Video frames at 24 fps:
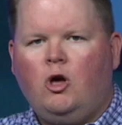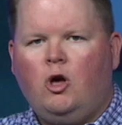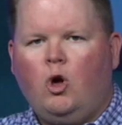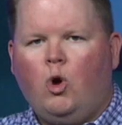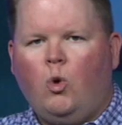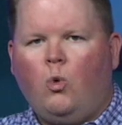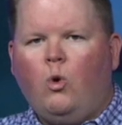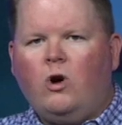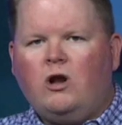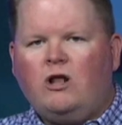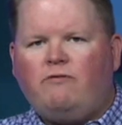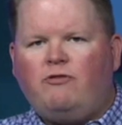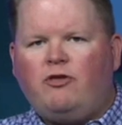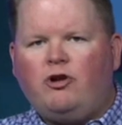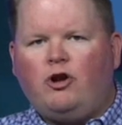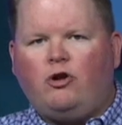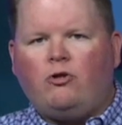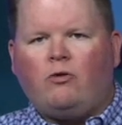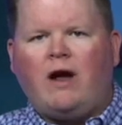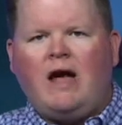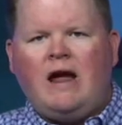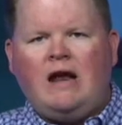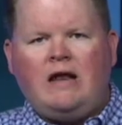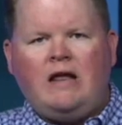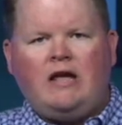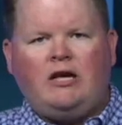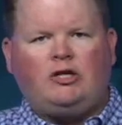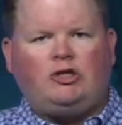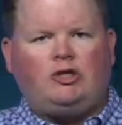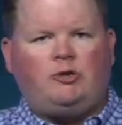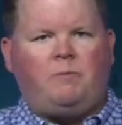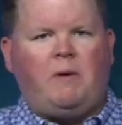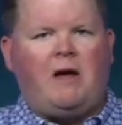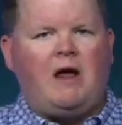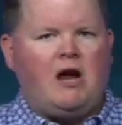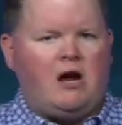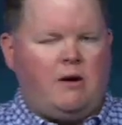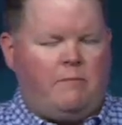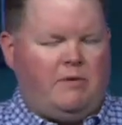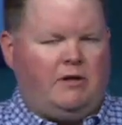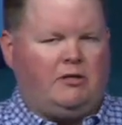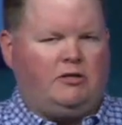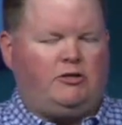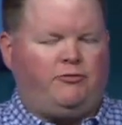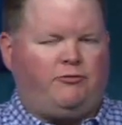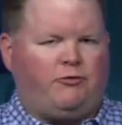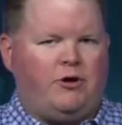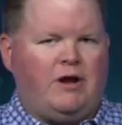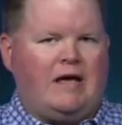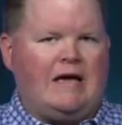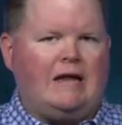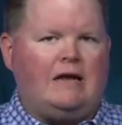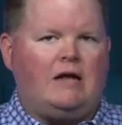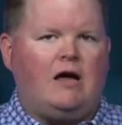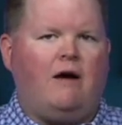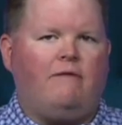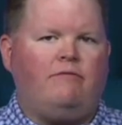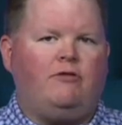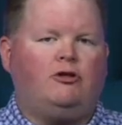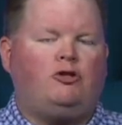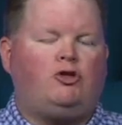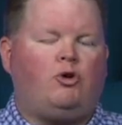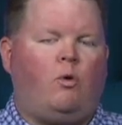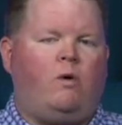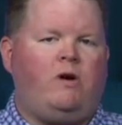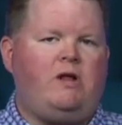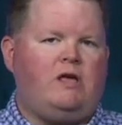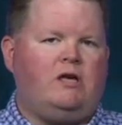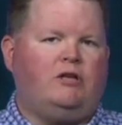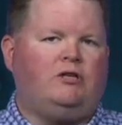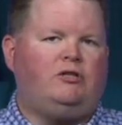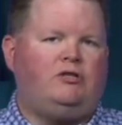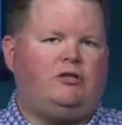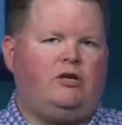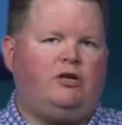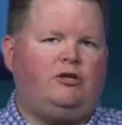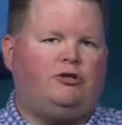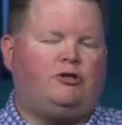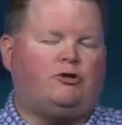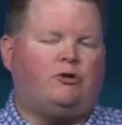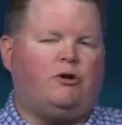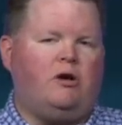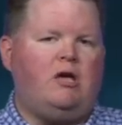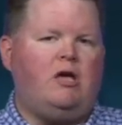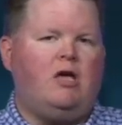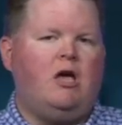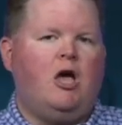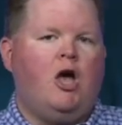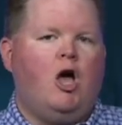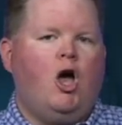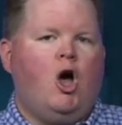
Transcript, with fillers: One of the great experiments, friend, of the 20th century